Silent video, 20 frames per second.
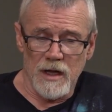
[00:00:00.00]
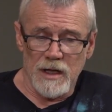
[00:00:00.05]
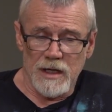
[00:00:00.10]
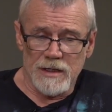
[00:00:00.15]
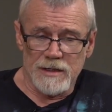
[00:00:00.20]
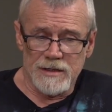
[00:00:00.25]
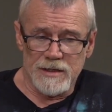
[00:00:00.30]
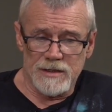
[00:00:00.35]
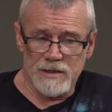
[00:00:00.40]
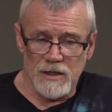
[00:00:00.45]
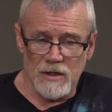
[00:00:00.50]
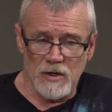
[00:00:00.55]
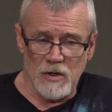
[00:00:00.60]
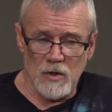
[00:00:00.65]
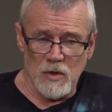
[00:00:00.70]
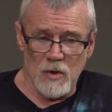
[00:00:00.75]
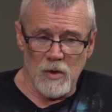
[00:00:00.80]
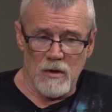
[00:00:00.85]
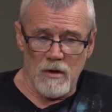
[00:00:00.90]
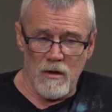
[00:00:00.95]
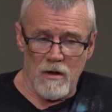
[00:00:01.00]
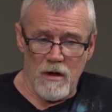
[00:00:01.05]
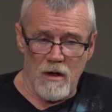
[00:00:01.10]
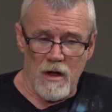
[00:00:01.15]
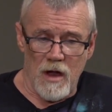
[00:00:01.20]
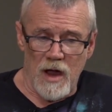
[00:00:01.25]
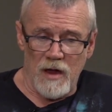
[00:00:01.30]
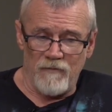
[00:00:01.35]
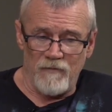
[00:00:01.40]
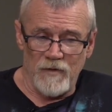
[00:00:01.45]
So
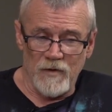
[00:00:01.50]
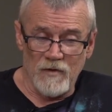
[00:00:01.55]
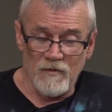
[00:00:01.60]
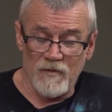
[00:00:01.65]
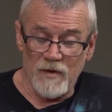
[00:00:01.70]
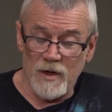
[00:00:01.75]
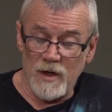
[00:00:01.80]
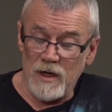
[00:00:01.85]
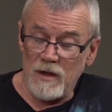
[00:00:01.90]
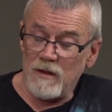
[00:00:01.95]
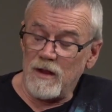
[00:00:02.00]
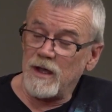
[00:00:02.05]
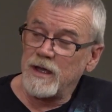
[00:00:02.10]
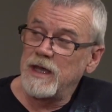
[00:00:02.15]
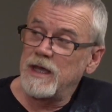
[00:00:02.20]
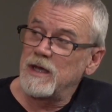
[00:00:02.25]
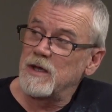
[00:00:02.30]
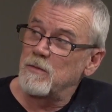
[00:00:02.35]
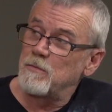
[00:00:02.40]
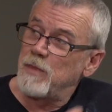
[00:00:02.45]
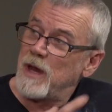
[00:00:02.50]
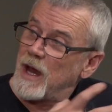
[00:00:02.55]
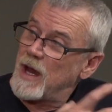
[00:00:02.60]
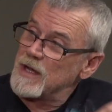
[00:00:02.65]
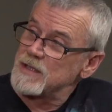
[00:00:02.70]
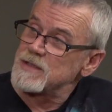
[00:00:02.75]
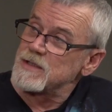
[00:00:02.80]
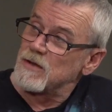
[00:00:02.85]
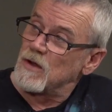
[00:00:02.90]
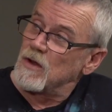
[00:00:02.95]
I feel very lucky to
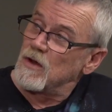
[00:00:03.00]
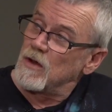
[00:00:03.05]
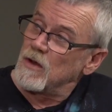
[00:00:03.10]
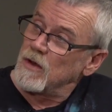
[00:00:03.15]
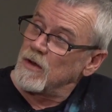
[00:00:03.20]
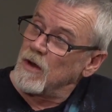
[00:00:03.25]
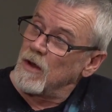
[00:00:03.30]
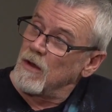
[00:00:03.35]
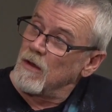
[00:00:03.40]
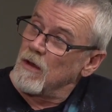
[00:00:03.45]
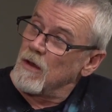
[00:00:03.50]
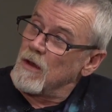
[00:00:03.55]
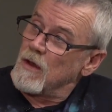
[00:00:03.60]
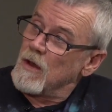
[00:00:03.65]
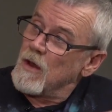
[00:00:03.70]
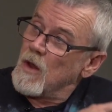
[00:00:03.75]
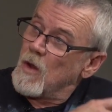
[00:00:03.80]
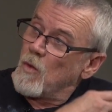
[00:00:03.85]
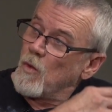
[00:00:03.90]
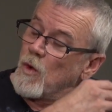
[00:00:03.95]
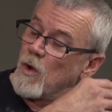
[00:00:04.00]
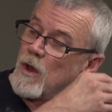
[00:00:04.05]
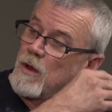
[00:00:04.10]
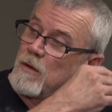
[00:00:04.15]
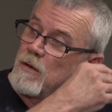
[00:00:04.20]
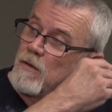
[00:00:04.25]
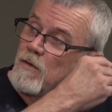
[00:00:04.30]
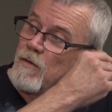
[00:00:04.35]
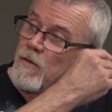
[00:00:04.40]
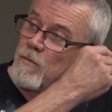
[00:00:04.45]
pass on what
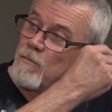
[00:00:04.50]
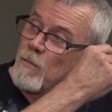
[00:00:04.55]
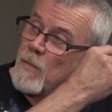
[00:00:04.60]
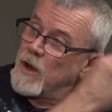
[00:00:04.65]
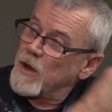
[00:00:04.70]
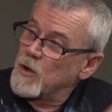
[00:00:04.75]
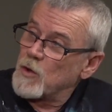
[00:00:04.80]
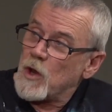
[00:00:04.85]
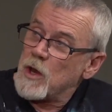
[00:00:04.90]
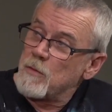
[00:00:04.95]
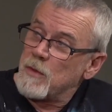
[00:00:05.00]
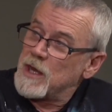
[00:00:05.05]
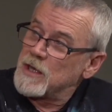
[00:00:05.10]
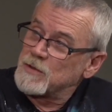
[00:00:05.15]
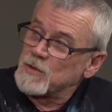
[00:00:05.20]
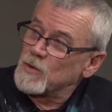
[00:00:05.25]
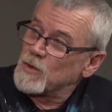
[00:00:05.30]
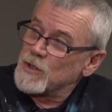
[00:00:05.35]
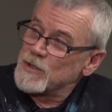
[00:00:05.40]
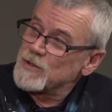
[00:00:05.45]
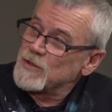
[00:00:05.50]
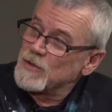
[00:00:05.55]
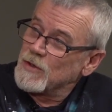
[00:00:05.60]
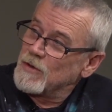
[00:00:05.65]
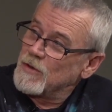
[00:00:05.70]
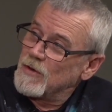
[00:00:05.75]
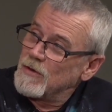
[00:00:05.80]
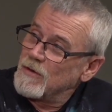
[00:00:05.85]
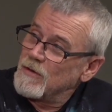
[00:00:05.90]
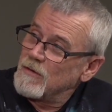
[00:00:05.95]
my great mentors,
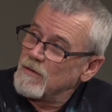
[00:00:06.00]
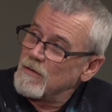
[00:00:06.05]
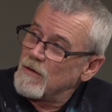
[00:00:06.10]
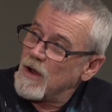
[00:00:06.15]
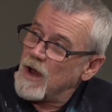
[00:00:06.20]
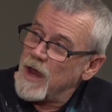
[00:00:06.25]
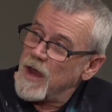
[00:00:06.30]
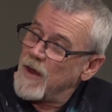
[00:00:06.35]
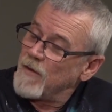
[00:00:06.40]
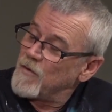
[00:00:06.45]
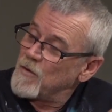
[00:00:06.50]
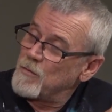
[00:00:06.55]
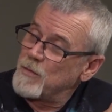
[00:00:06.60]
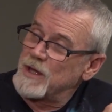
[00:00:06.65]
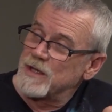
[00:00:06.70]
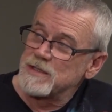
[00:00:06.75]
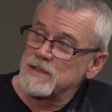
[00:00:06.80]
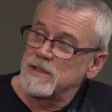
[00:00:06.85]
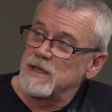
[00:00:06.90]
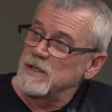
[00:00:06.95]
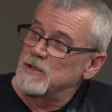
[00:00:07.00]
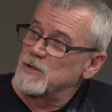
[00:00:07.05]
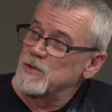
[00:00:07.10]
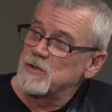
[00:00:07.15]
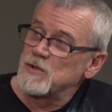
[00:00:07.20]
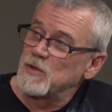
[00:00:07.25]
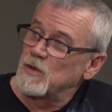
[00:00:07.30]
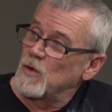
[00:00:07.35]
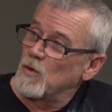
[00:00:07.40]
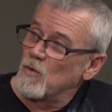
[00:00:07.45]
I had the best
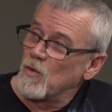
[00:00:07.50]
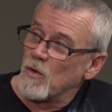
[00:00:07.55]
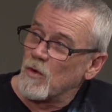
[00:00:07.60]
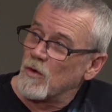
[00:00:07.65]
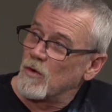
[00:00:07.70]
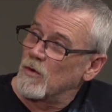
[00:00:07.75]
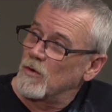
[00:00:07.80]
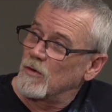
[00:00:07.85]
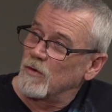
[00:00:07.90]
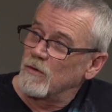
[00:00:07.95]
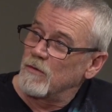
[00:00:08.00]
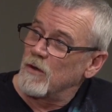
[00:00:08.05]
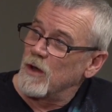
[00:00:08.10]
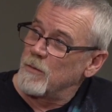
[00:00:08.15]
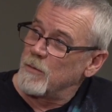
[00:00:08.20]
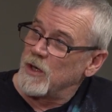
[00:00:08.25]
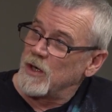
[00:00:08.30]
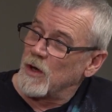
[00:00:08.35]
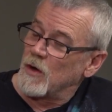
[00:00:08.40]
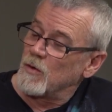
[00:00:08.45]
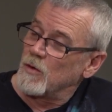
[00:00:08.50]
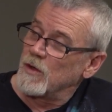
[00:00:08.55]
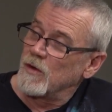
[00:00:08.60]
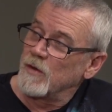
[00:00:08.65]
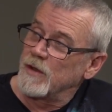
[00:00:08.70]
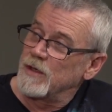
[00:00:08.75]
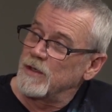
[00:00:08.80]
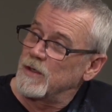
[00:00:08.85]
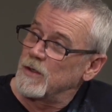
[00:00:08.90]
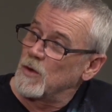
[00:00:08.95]
teachers in the world. I mean, I
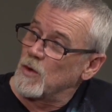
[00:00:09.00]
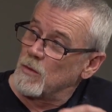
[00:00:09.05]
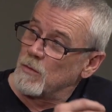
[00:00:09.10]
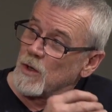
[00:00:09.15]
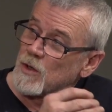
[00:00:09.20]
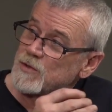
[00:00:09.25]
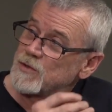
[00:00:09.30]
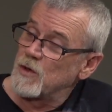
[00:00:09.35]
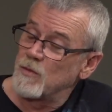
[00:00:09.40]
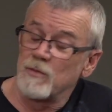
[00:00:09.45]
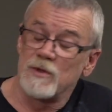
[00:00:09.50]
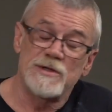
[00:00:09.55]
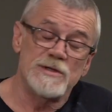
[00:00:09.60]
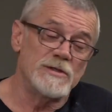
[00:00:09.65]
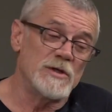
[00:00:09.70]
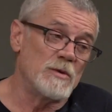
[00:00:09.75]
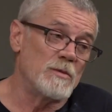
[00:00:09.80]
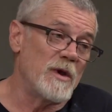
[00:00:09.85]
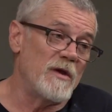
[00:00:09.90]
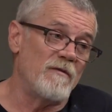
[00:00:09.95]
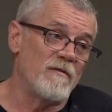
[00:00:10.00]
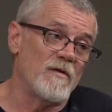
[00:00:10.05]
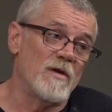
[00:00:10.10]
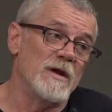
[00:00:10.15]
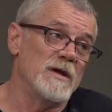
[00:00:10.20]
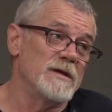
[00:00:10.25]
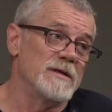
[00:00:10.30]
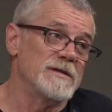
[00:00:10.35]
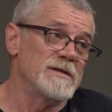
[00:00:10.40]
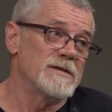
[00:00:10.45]
really do, and most of them are still my
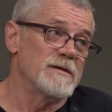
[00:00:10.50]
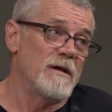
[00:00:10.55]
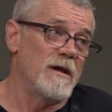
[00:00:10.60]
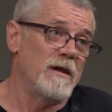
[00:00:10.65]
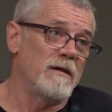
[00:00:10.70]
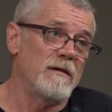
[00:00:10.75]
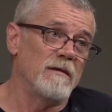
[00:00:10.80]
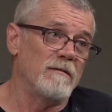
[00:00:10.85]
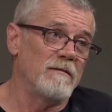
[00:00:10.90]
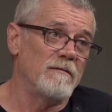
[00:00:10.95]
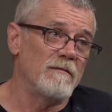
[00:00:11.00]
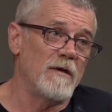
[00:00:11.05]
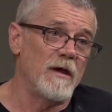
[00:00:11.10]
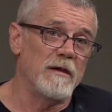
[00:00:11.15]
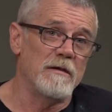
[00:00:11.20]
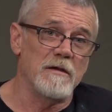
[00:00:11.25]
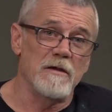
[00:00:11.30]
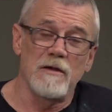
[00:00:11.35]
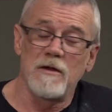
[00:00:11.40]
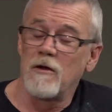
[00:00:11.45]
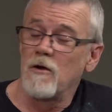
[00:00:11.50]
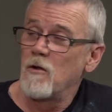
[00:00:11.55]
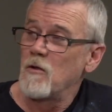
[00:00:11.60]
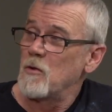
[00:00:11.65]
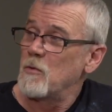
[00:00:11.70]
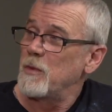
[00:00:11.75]
friends. I can call them